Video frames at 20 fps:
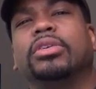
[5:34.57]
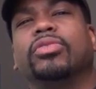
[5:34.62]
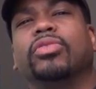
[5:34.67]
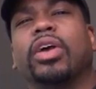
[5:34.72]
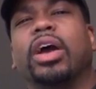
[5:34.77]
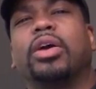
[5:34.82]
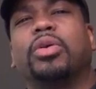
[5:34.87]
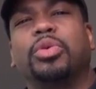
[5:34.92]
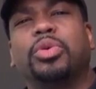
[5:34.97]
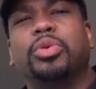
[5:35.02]

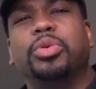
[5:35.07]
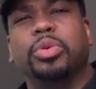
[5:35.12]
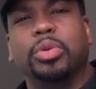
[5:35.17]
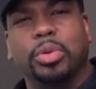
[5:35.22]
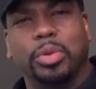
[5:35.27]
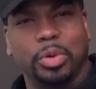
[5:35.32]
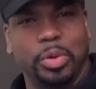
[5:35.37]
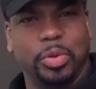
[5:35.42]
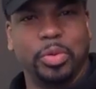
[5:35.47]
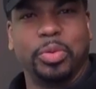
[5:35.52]
Raul
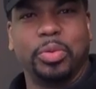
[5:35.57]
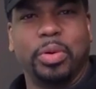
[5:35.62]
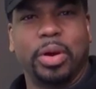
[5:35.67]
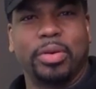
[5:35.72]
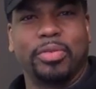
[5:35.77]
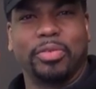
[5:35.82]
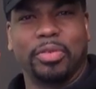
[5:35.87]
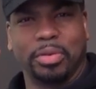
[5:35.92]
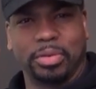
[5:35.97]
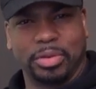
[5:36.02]
or
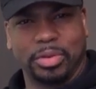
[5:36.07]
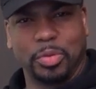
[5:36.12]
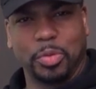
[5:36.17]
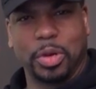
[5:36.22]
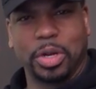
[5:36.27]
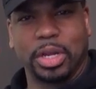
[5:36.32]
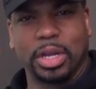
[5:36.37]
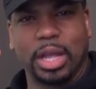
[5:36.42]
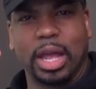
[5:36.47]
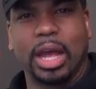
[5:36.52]
whoever
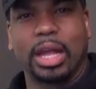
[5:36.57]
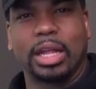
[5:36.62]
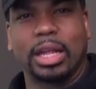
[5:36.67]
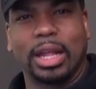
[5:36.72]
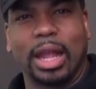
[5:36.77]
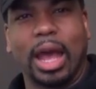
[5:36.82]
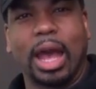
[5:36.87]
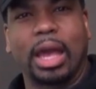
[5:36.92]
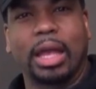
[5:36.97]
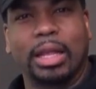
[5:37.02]
twenty
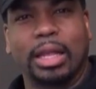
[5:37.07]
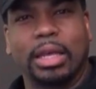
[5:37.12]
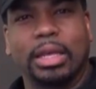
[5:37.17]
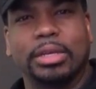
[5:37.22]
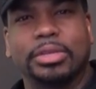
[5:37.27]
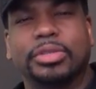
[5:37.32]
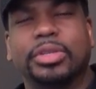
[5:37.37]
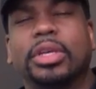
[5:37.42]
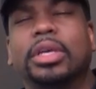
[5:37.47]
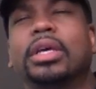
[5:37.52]
ninety-nine
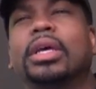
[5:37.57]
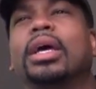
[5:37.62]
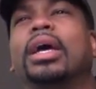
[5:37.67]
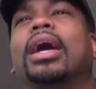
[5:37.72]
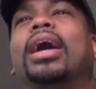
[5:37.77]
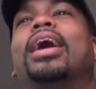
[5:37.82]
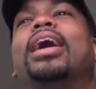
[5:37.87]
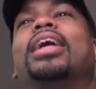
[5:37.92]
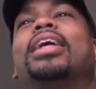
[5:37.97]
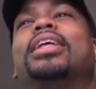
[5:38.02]
is.
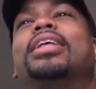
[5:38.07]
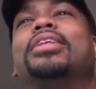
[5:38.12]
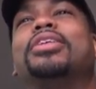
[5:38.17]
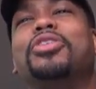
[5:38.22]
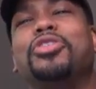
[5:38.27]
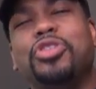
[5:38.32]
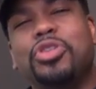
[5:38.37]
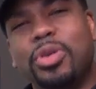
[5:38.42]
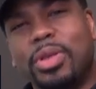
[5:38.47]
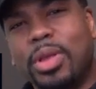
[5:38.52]

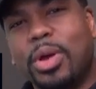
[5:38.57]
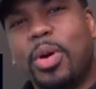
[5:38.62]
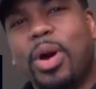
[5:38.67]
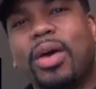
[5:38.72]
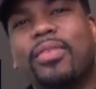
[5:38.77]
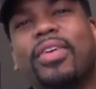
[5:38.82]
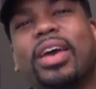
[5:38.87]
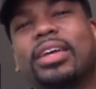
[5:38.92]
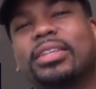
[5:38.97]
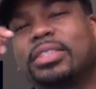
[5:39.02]
Do you know
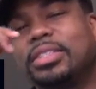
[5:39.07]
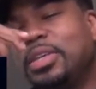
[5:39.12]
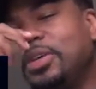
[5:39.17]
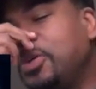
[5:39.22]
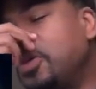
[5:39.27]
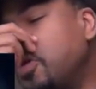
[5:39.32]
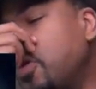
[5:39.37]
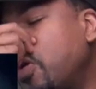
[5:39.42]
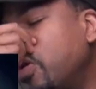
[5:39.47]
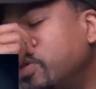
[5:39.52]
I've actually
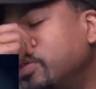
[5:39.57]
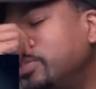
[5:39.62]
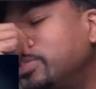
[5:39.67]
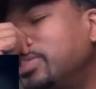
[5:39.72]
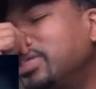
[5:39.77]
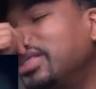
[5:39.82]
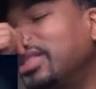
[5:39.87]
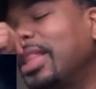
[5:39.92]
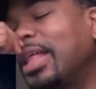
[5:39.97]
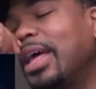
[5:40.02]
gone
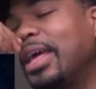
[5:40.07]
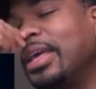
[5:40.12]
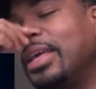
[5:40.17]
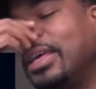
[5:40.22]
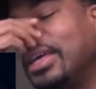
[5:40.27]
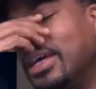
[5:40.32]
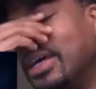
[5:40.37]
to like